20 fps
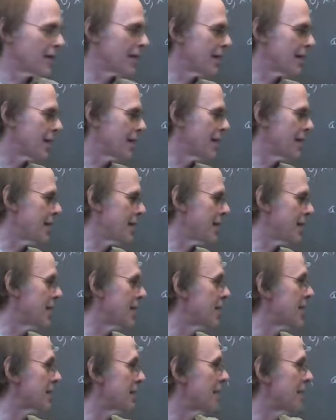
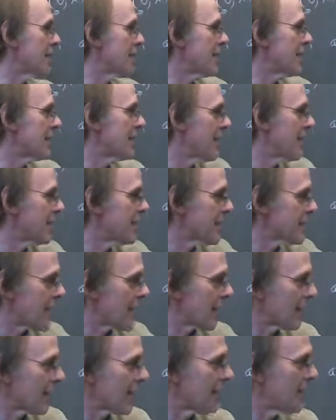It's
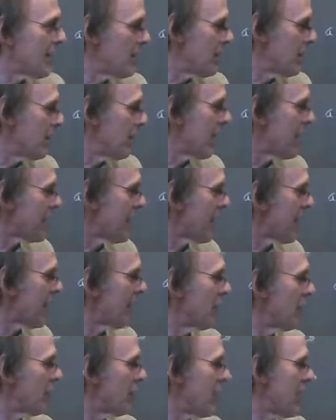exactly maybe because I think
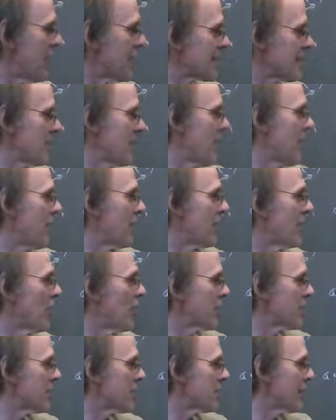what you were asking about,
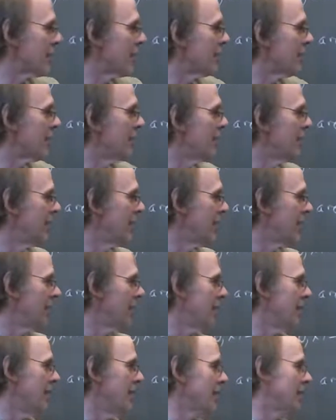what's the,
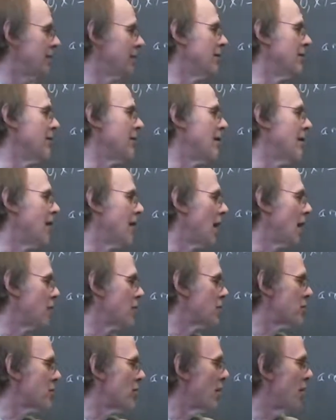
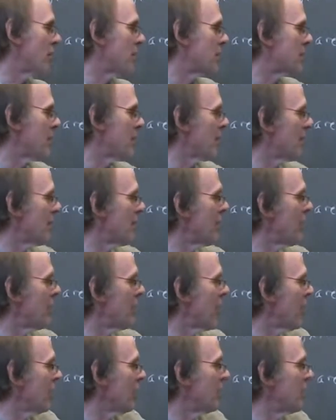are we talking about
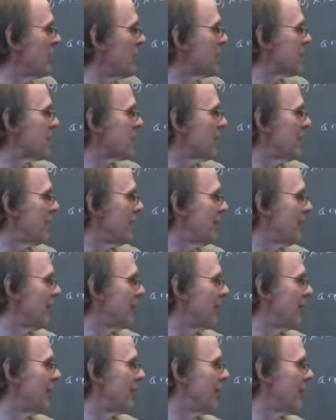elements of